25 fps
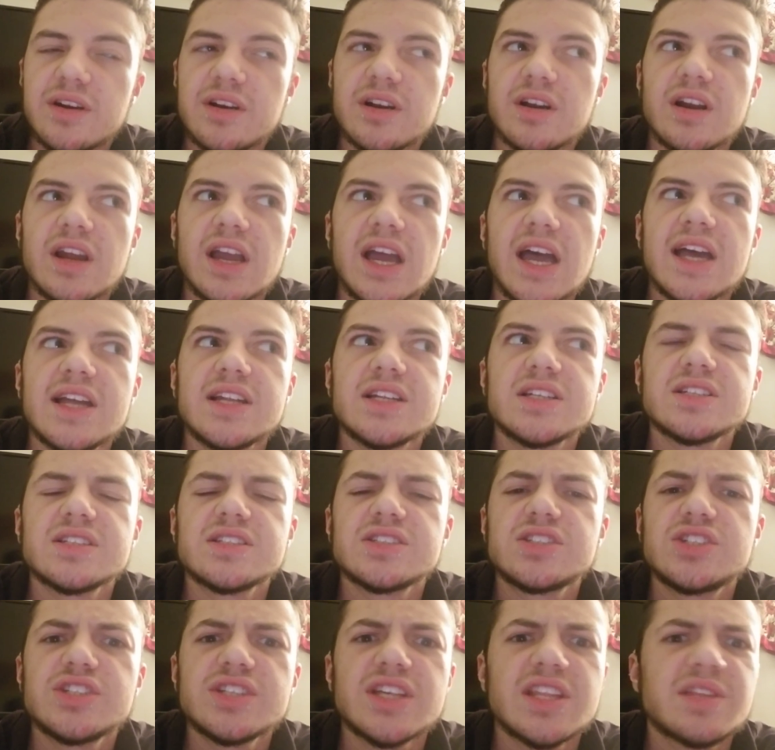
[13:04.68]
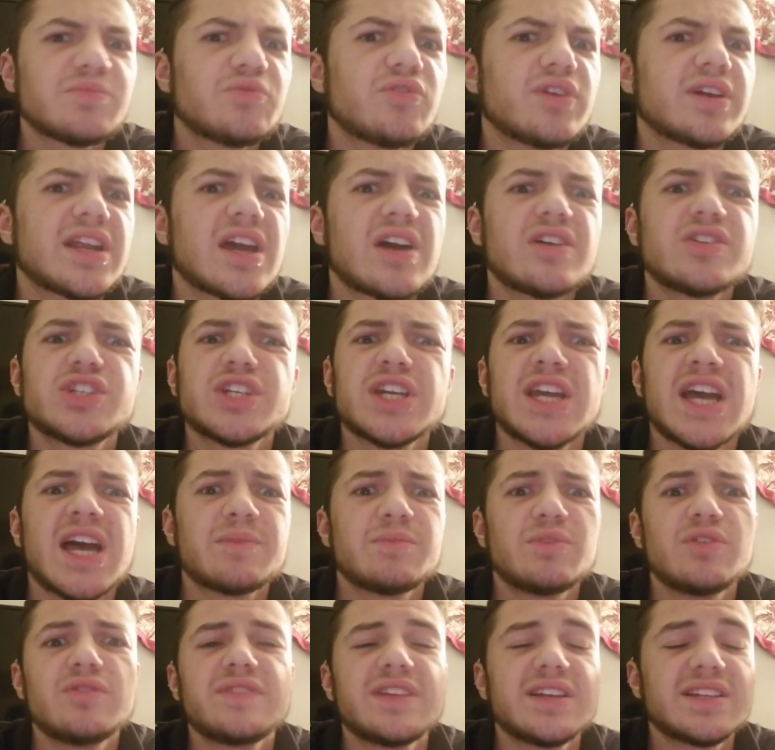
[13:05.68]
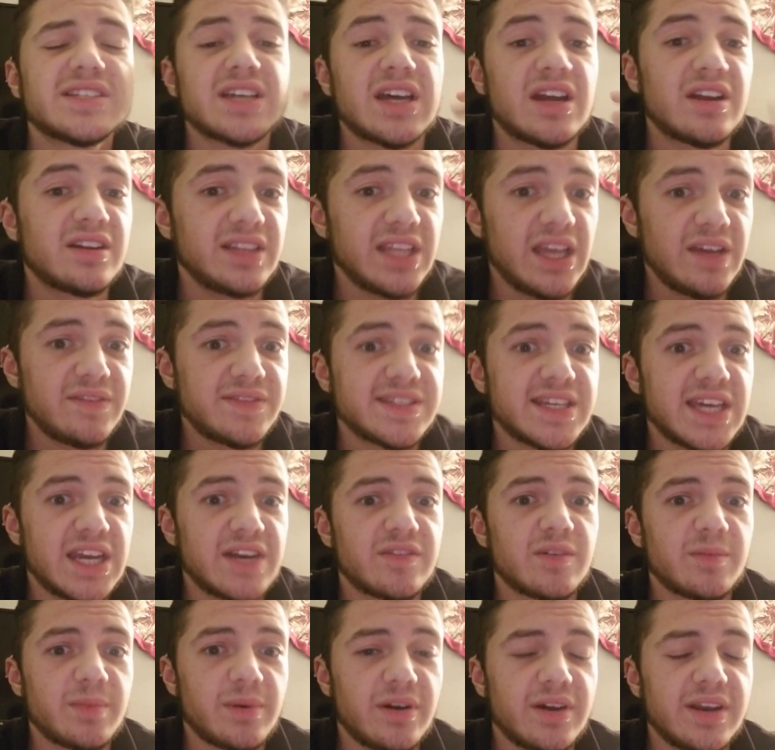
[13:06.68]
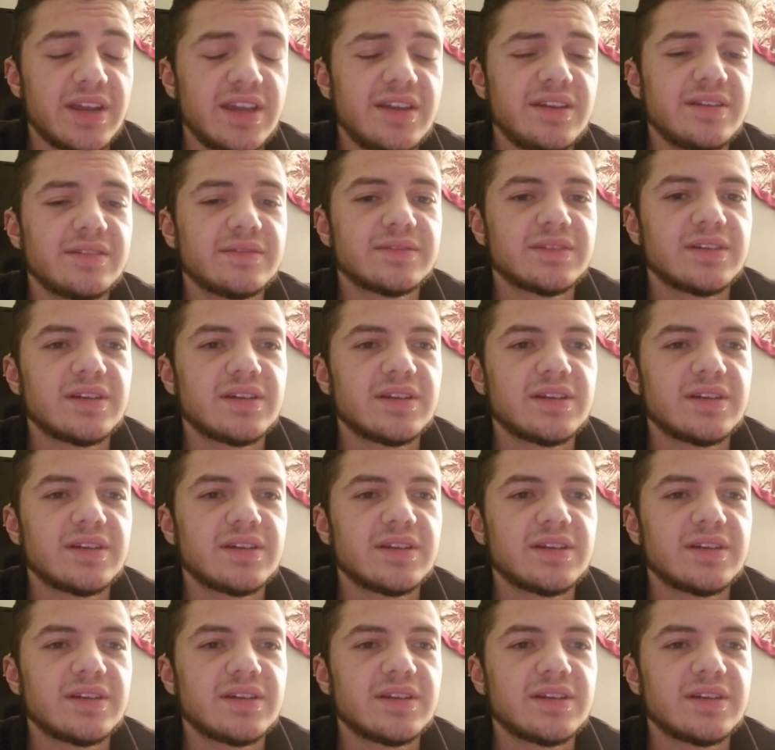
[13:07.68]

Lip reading: her, and she's at the point now she can't move the entire left side of her body.